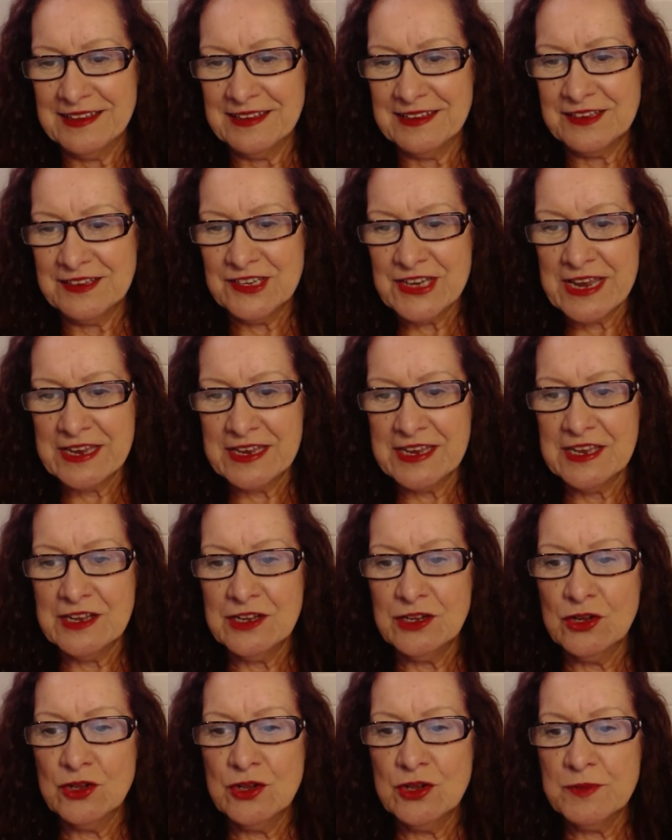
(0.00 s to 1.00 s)
Jackie,
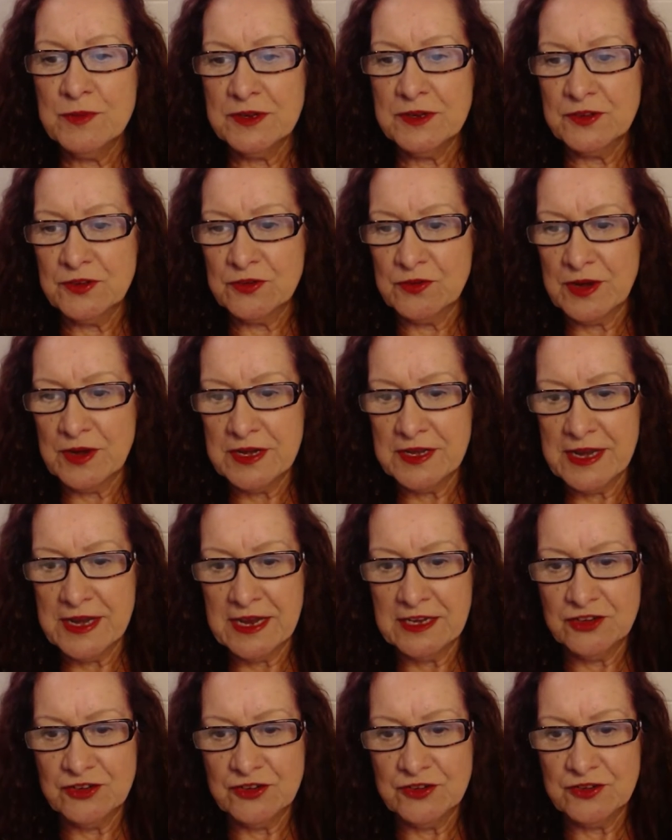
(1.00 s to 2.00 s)
luminous green
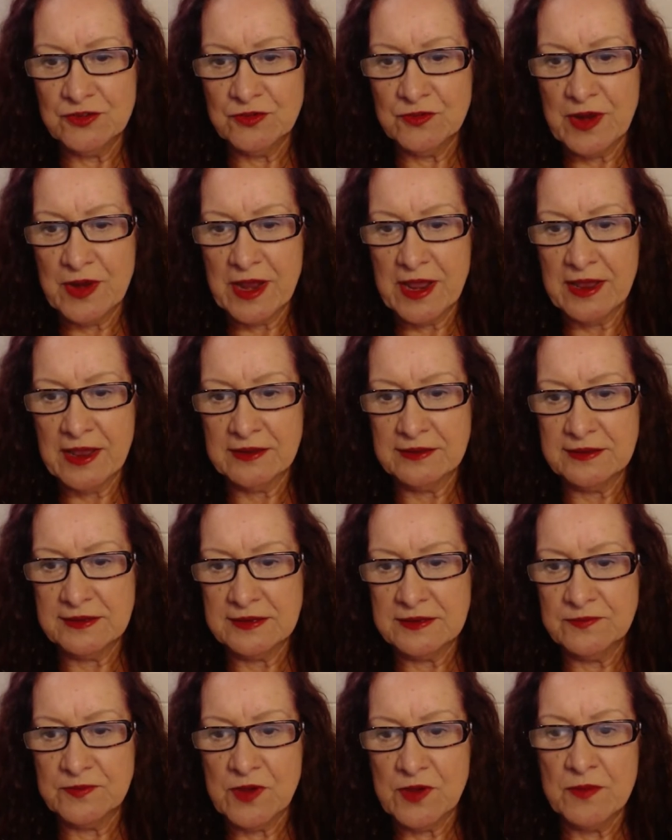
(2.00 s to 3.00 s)
nature
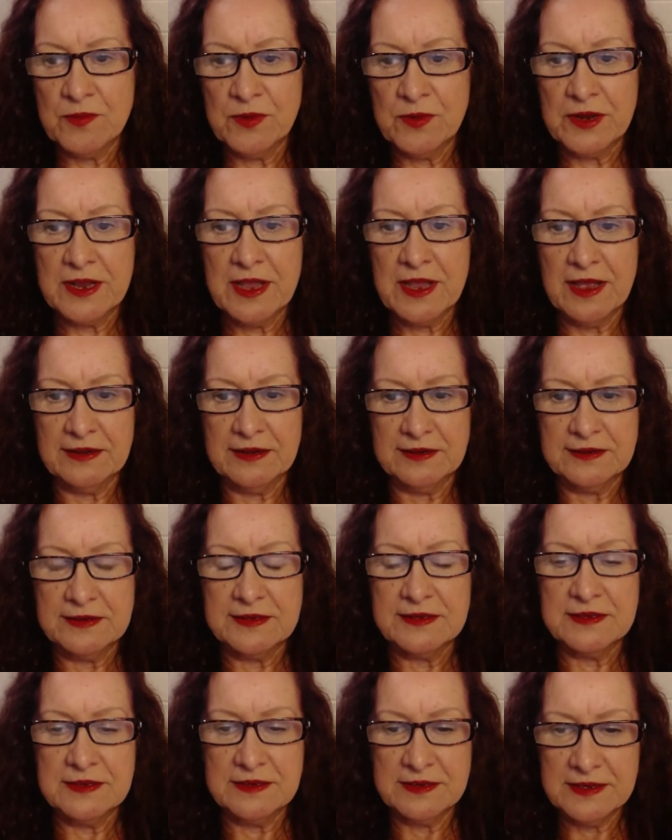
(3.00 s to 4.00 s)
surrounds vibrant
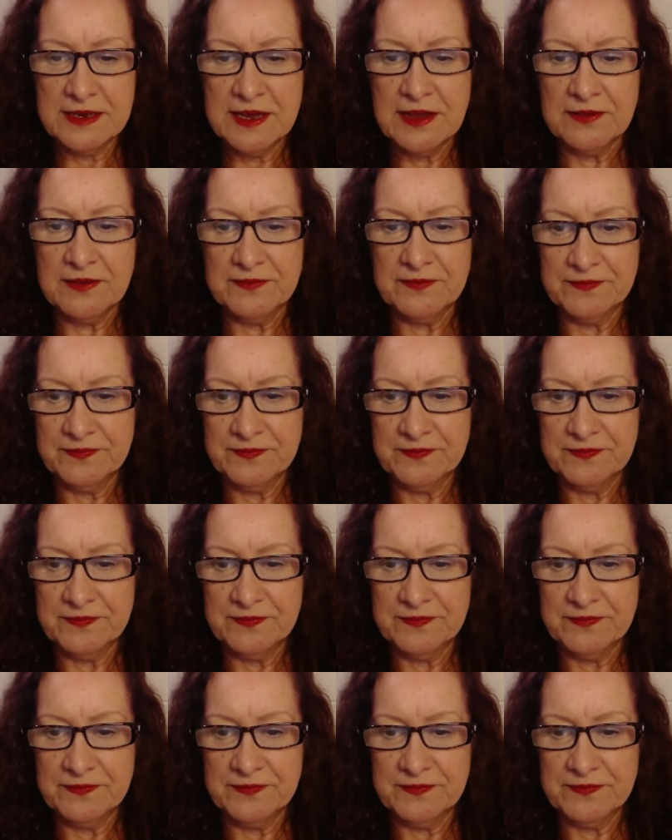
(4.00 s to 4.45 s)
colours. Yeah.